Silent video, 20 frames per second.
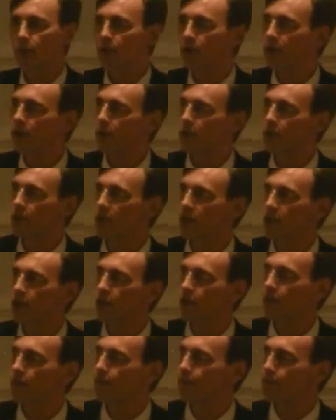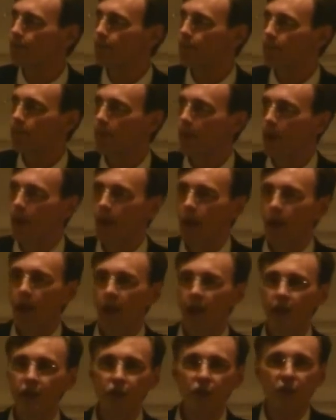knew that there was danger.
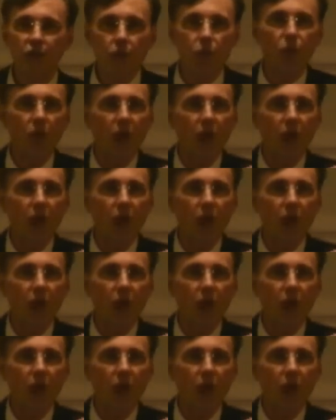And so they're